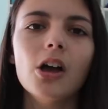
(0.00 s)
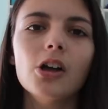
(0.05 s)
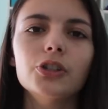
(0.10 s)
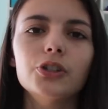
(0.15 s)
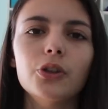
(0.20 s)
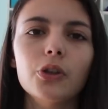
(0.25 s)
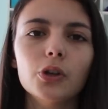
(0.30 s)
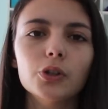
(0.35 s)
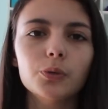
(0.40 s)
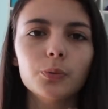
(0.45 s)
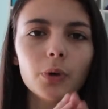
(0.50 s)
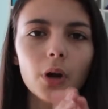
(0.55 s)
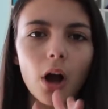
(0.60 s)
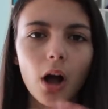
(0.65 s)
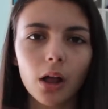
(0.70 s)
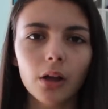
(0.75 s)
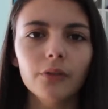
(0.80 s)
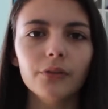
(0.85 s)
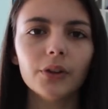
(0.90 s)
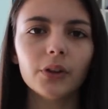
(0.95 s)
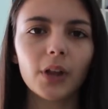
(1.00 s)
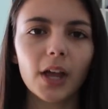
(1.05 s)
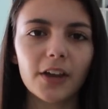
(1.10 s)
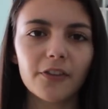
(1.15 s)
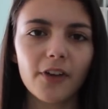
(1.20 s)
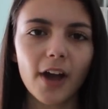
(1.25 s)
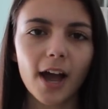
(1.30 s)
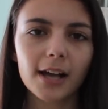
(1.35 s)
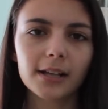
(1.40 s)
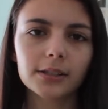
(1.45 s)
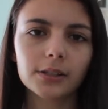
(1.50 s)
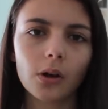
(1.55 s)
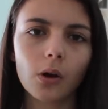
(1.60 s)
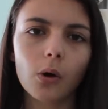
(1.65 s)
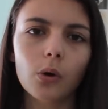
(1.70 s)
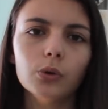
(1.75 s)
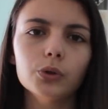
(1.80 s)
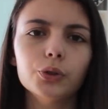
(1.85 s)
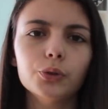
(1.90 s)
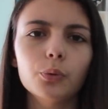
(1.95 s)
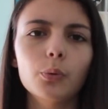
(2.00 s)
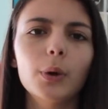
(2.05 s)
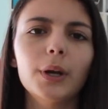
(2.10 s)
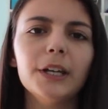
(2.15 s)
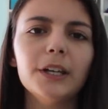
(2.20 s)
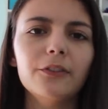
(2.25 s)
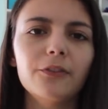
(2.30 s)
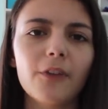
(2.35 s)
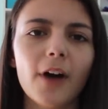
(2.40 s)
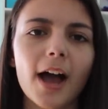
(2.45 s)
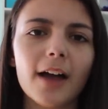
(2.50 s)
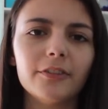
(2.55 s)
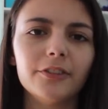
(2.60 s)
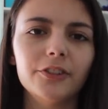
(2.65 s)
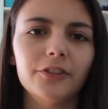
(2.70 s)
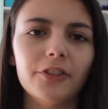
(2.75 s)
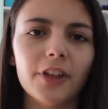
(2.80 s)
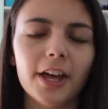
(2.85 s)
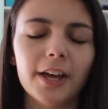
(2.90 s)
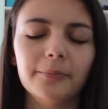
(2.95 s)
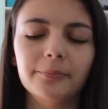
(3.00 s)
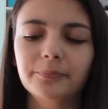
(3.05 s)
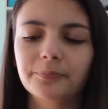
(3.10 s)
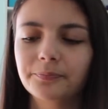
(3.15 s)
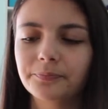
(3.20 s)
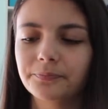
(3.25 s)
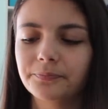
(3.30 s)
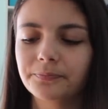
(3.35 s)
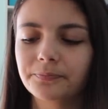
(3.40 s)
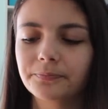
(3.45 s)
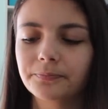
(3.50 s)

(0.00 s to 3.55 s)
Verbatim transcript: So those were all the life hacks, a whole 25 of them.